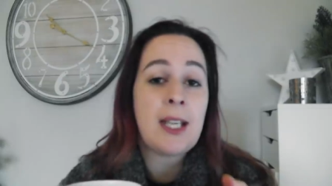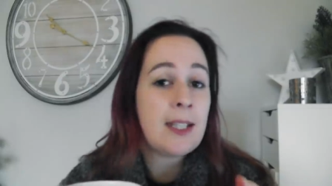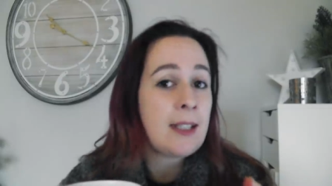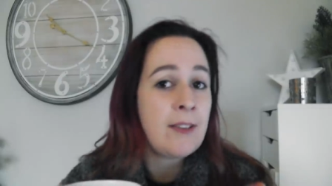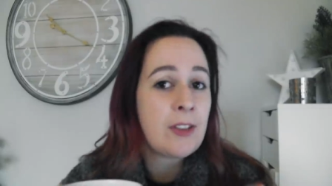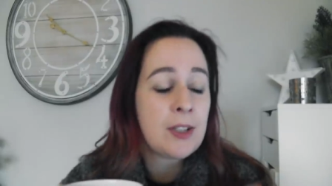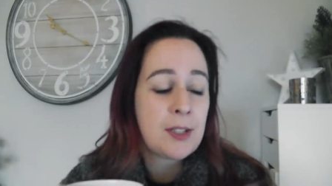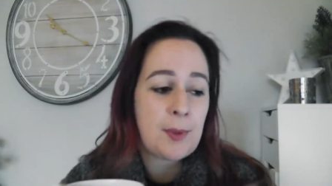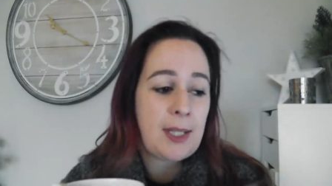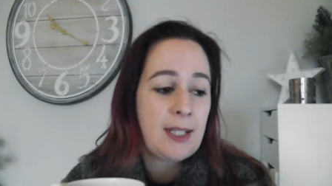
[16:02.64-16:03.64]
cake that I've got
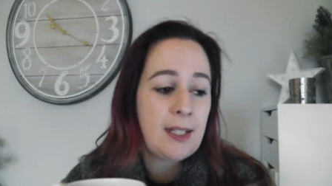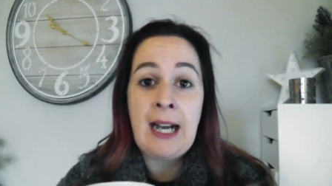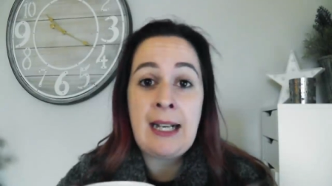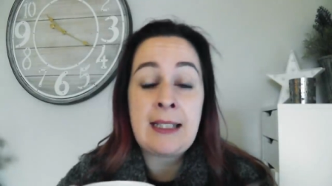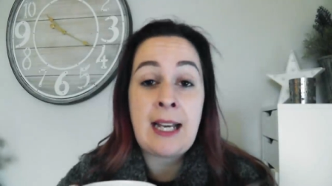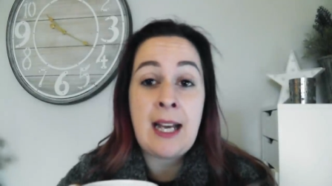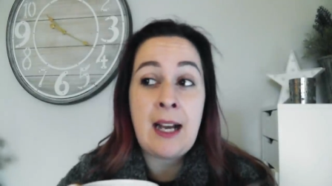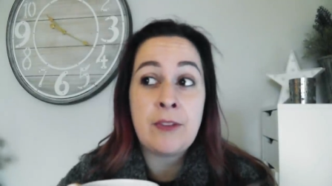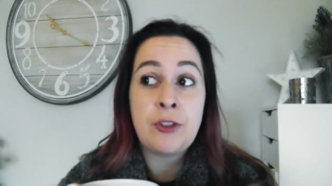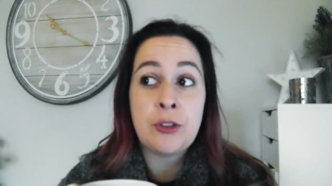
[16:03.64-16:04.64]
this week, and I
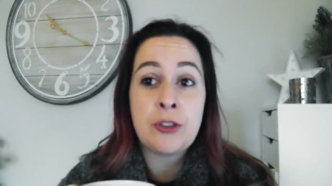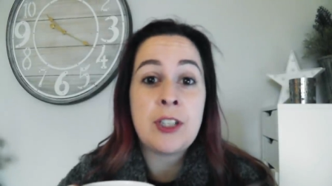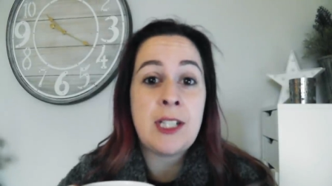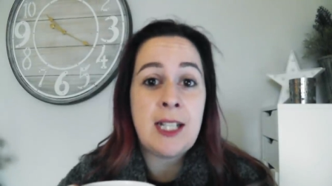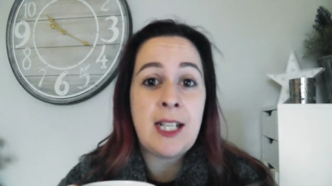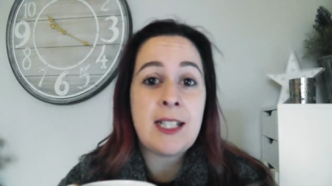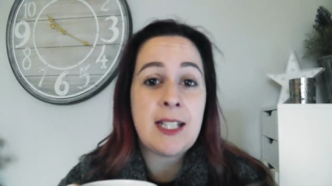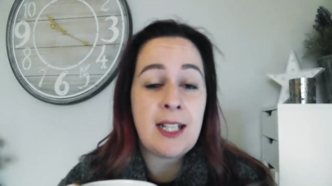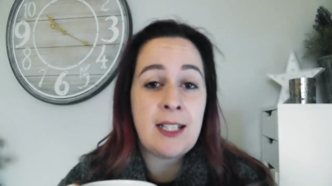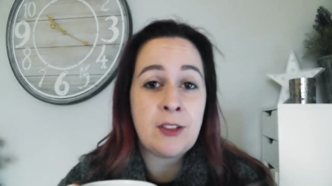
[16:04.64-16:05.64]
have just today
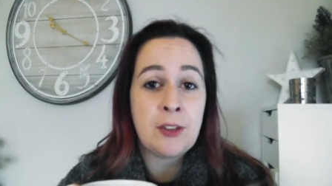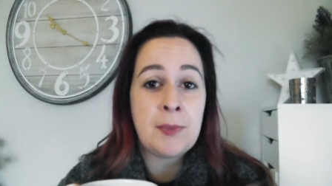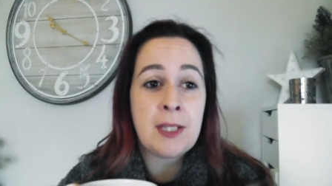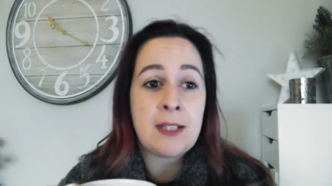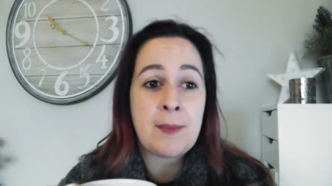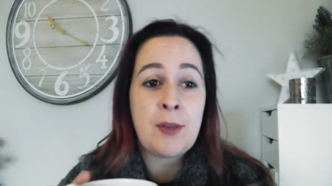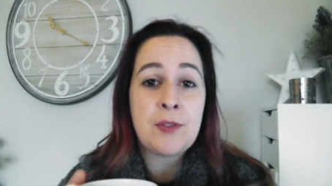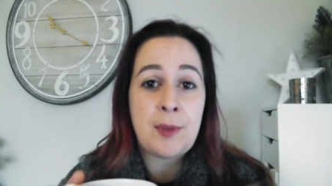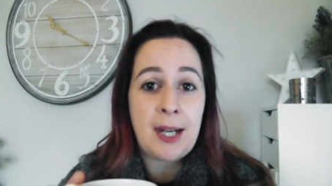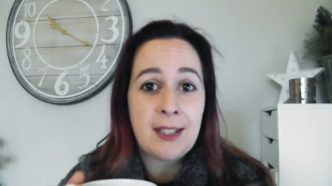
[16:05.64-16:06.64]
to get it done because I'm
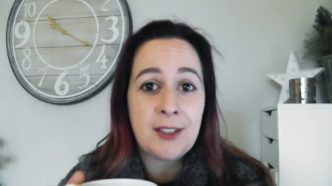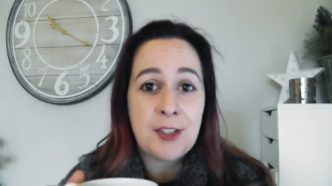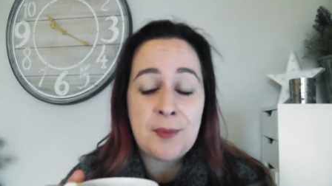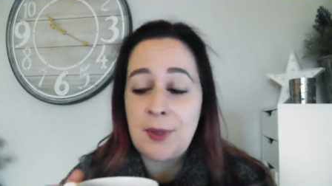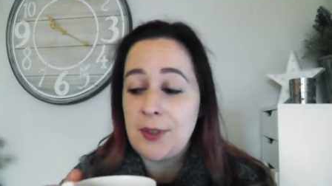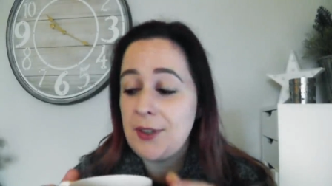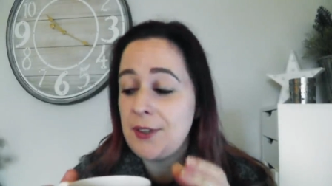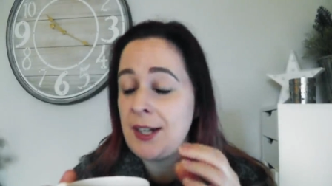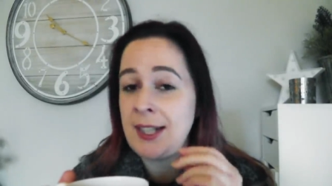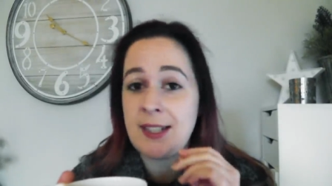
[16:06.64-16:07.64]
off to Ireland
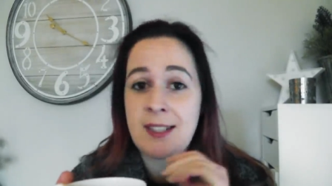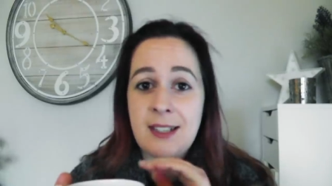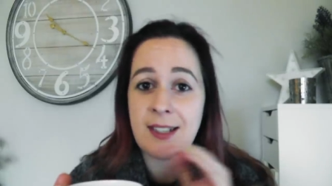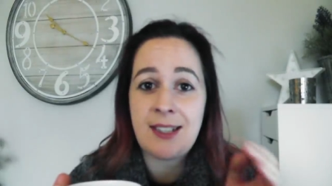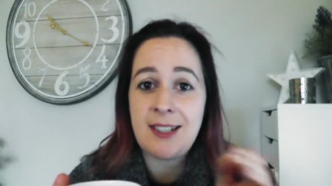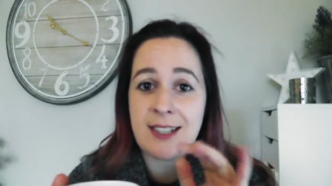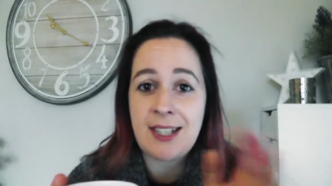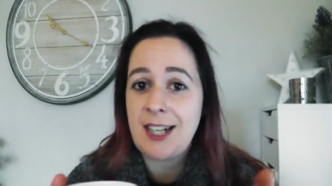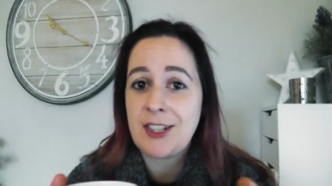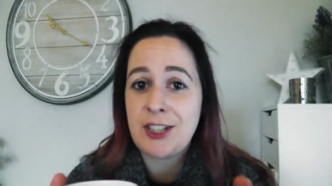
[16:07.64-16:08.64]
tomorrow and it's still in its
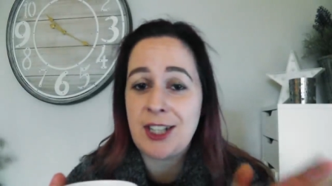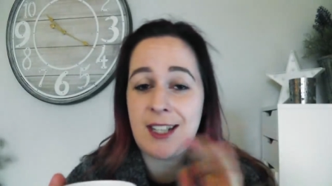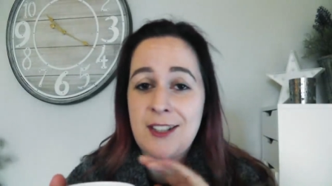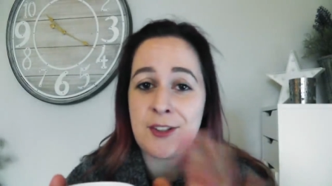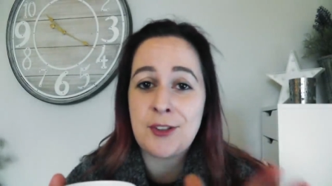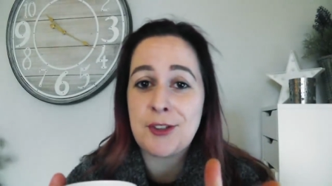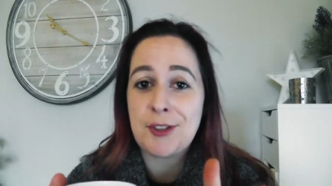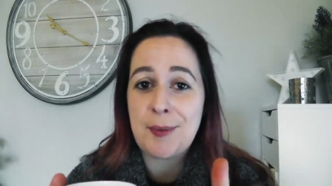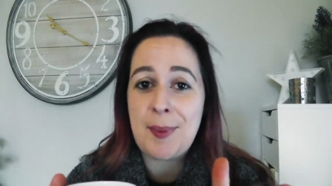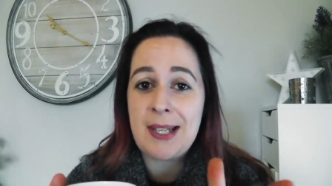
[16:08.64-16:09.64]
ganache state, there's no
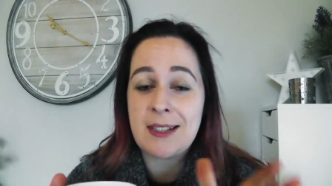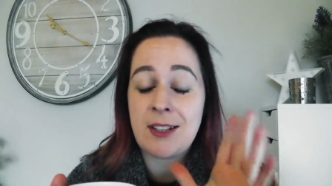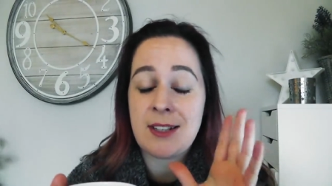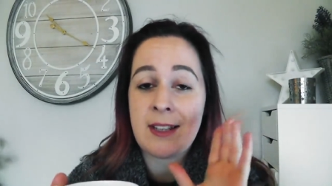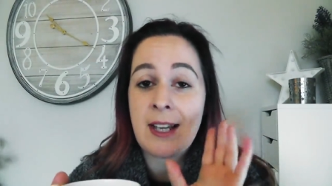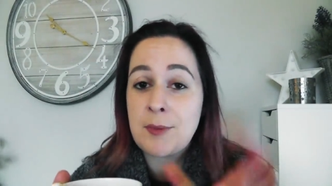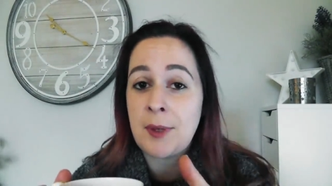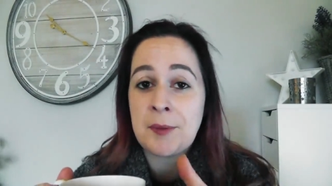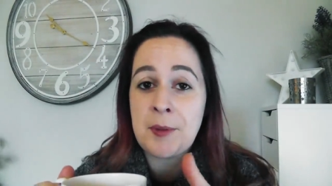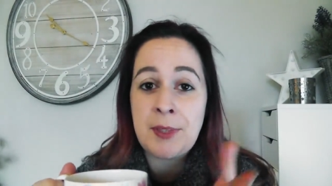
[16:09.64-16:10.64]
sugar paste on it, so that's
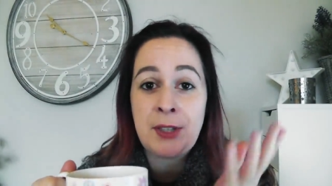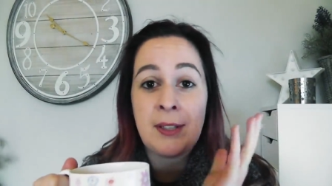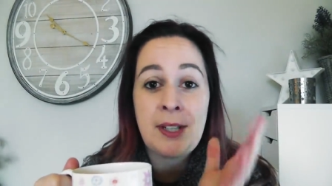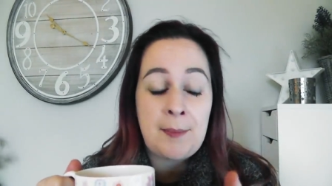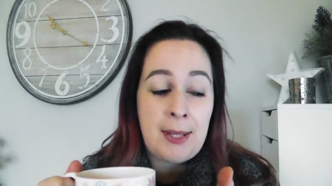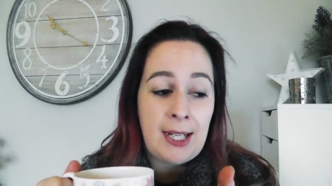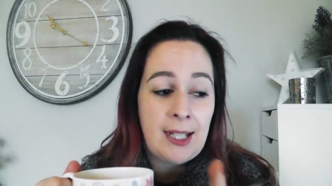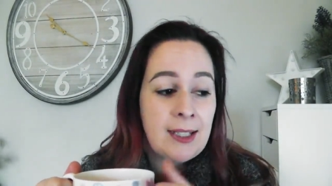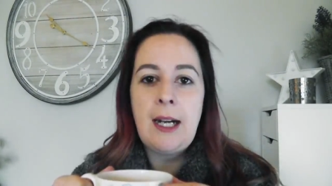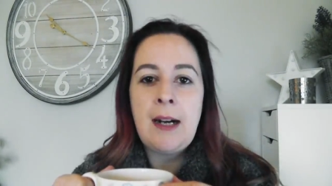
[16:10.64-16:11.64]
what I'm going to be doing in a
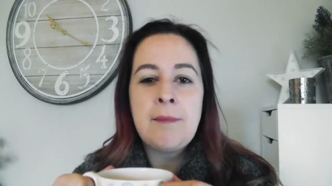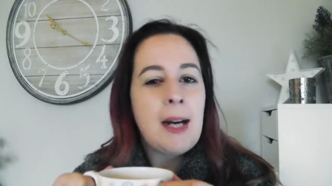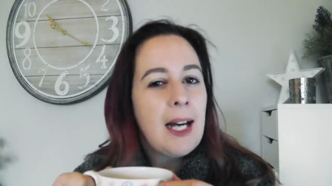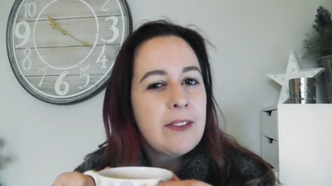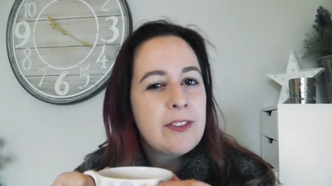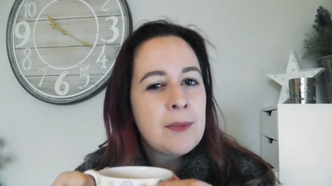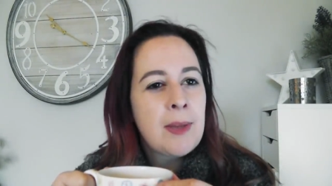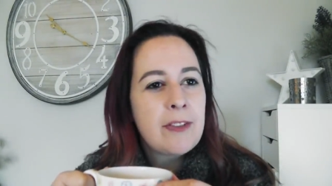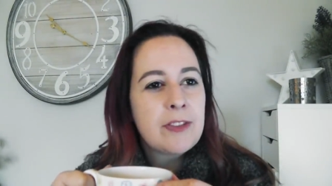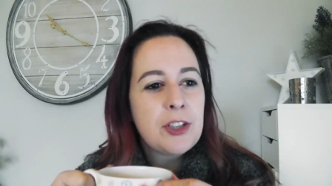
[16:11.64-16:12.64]
minute. I might film
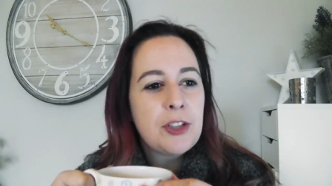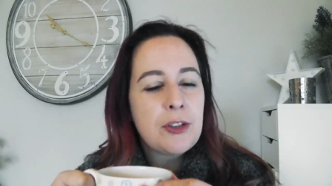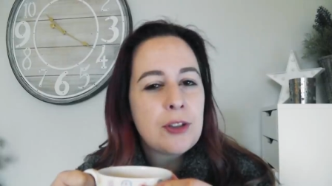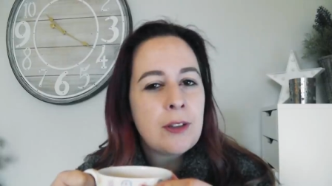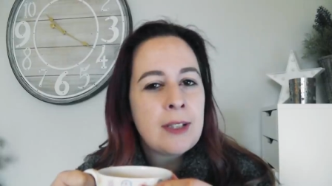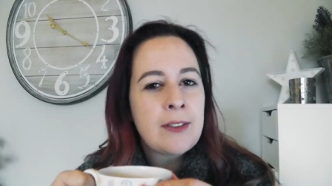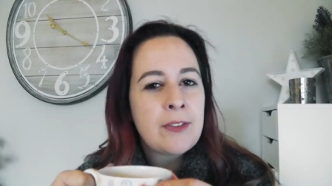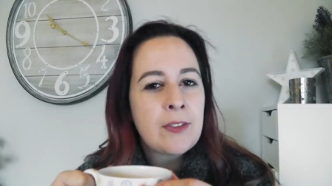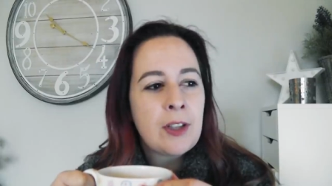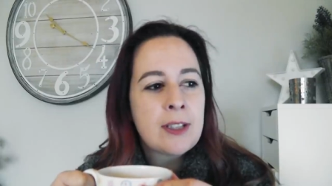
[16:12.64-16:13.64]
that for a tutorial
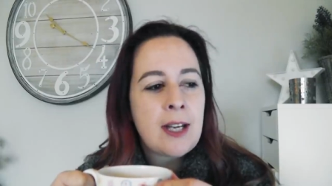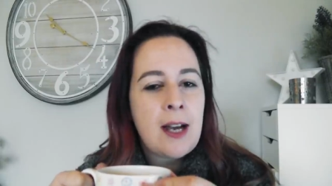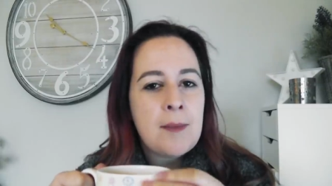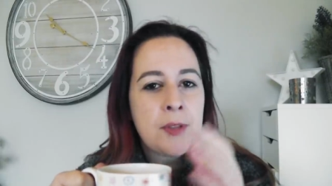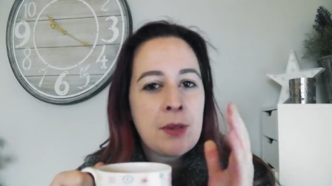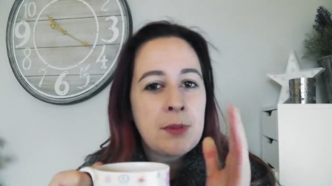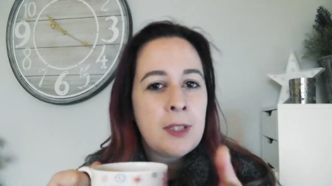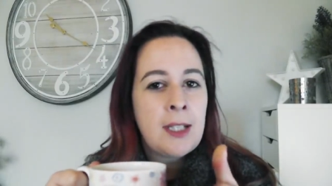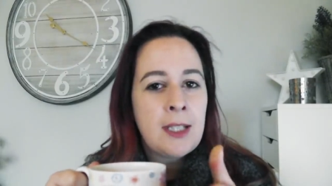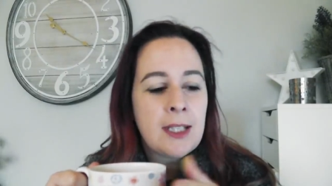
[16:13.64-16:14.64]
if I've got time, so I'm
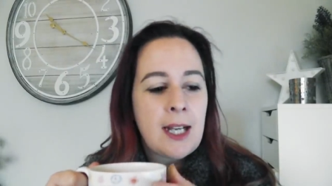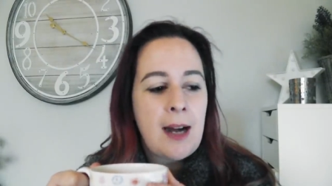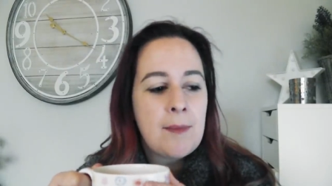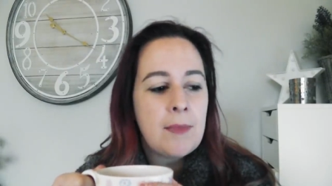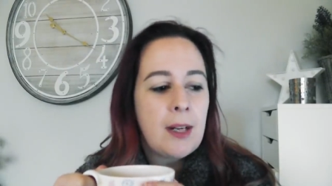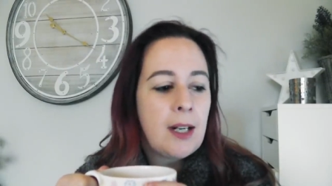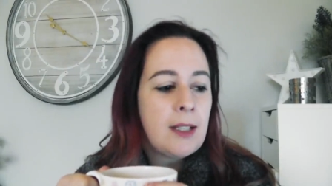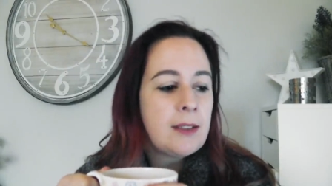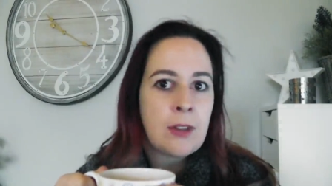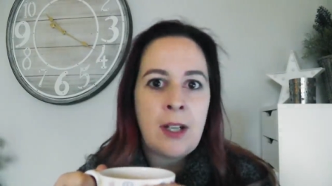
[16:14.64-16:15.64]
going to need the
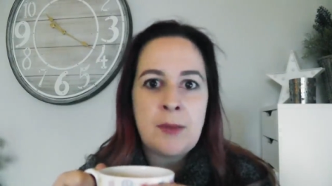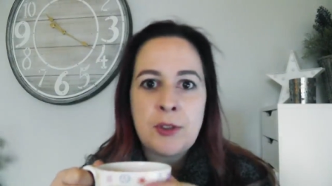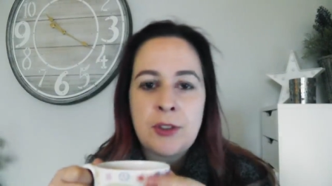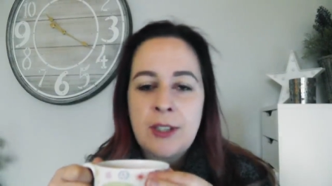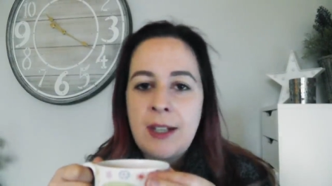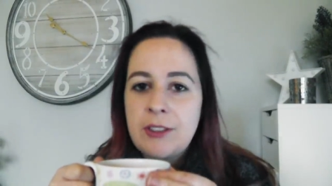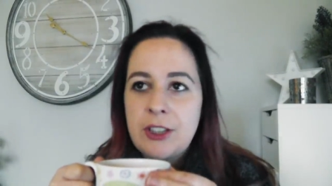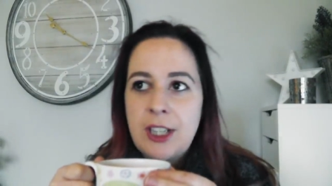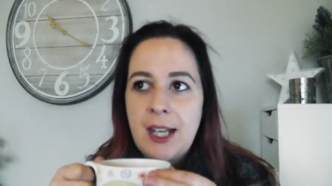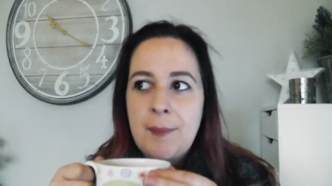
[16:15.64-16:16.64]
camera. So I'm just going to have
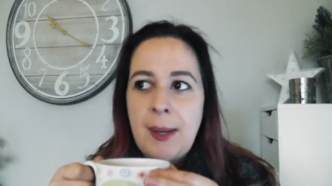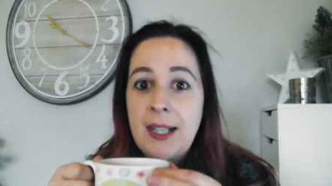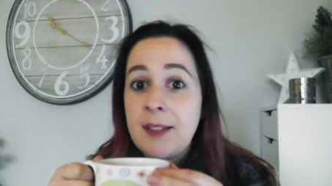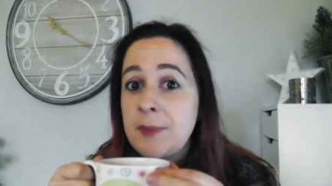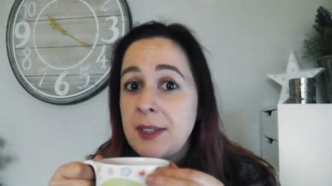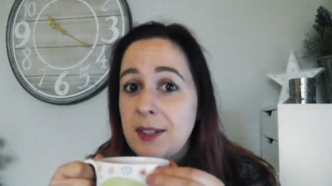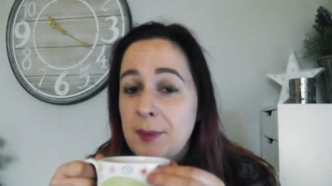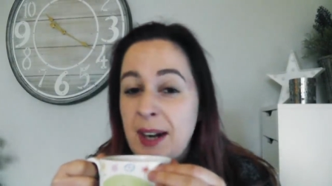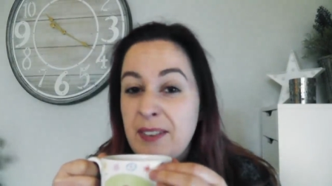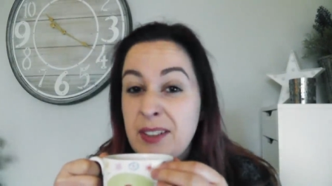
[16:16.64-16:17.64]
to check back in with you
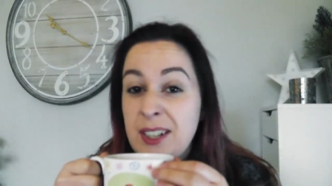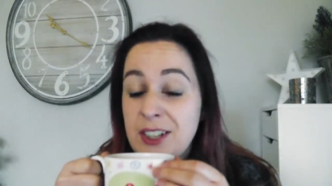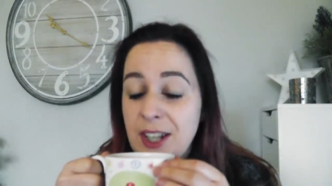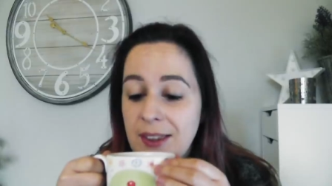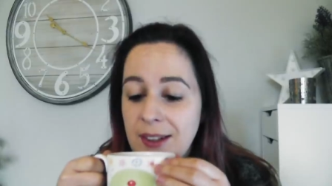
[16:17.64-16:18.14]
when I finished, I